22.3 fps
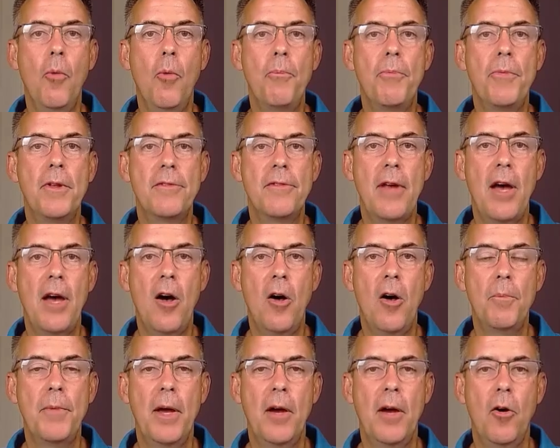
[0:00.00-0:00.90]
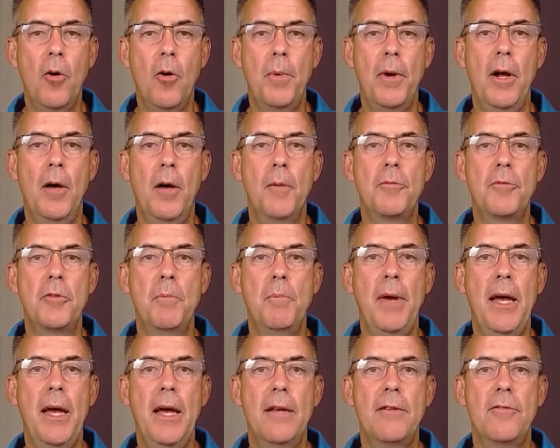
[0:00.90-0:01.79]
this helped. I hope it helps you
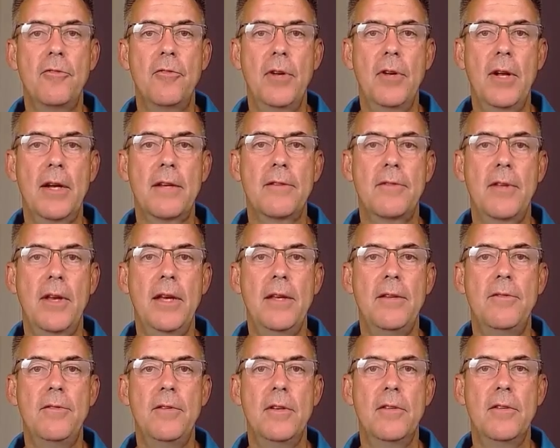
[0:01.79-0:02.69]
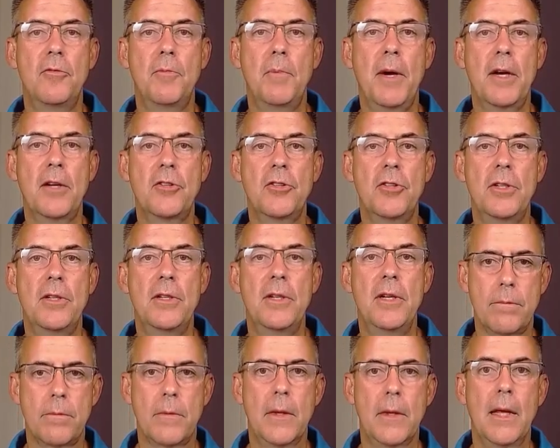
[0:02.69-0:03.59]
pass your next AC inspection.
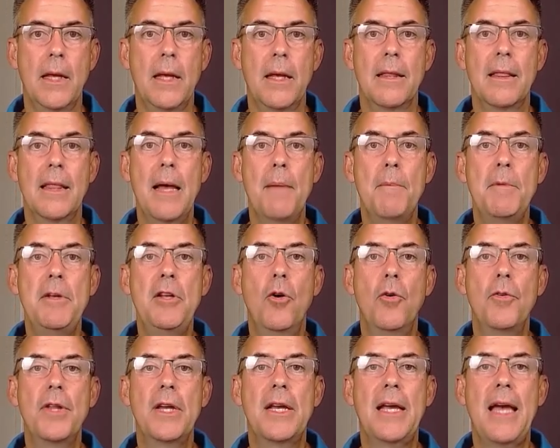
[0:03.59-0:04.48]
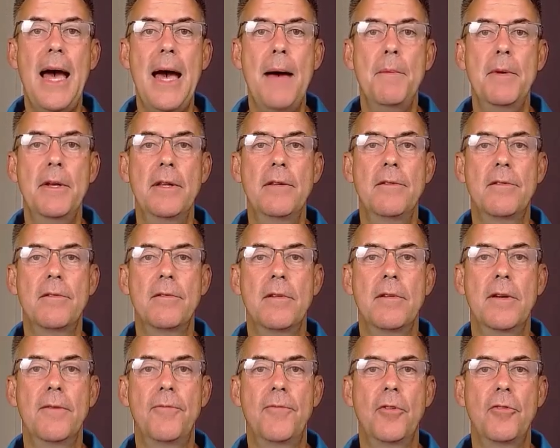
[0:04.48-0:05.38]
Let me know in the comments if
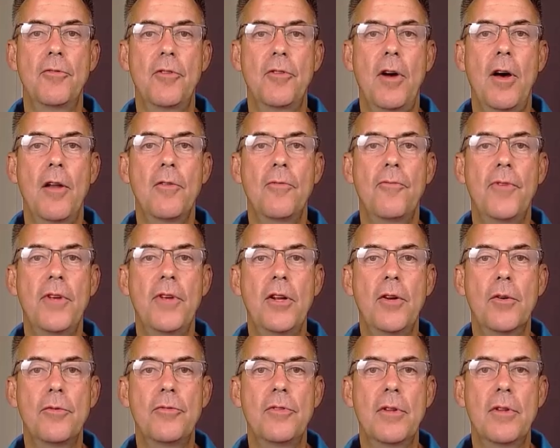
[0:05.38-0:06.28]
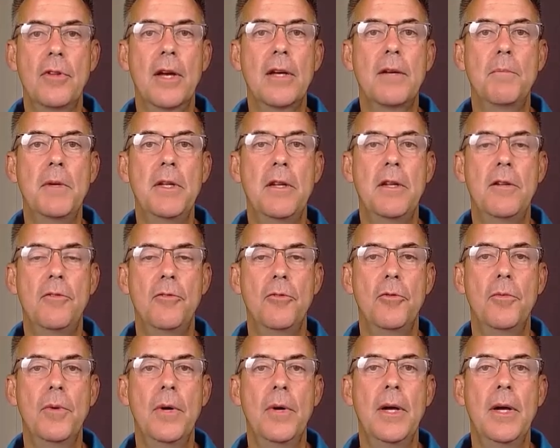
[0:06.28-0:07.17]
there's other videos you'd like me to do.
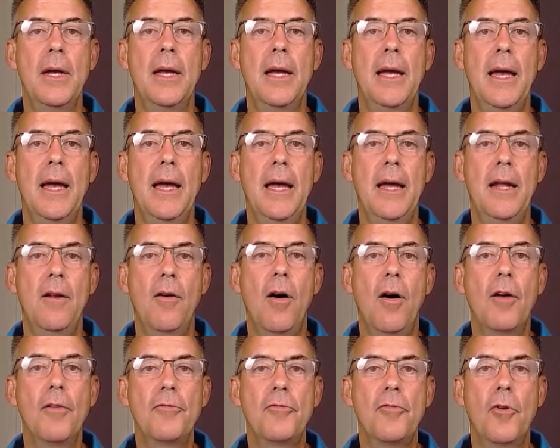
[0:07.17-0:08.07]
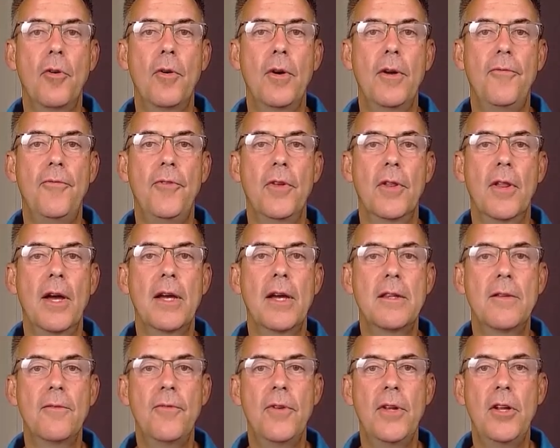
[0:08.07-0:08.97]
And also, if you like the
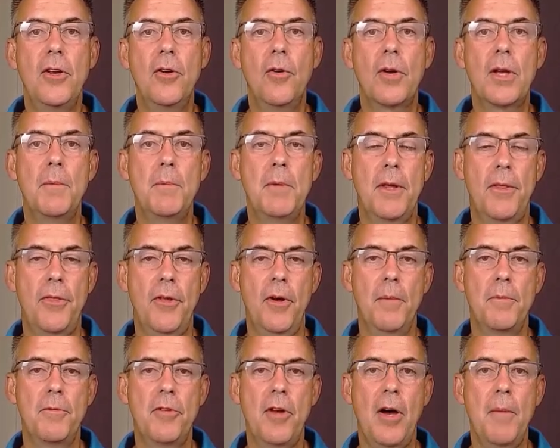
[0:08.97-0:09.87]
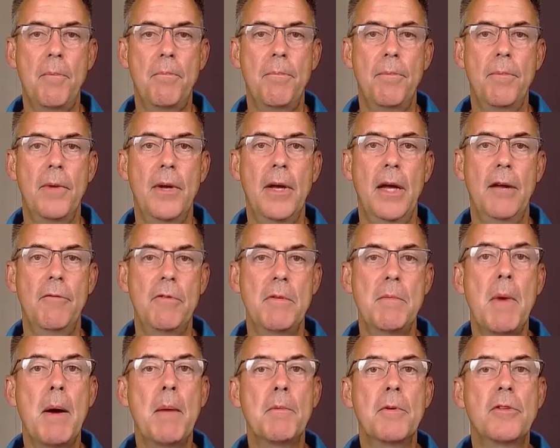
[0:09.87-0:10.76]
video, give me a thumbs up and
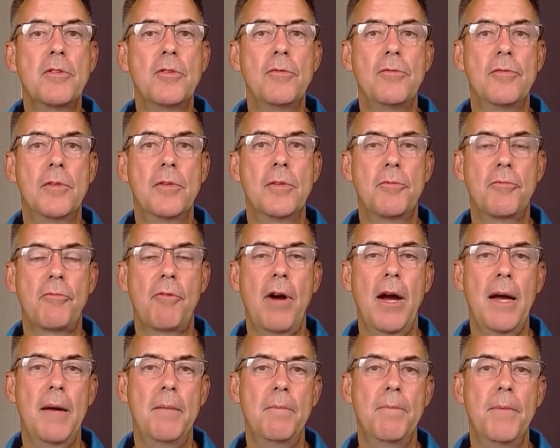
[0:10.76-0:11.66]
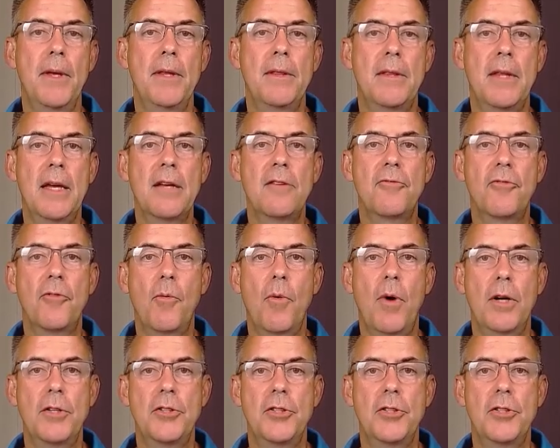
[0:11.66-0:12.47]
remember to subscribe. And thanks for watching.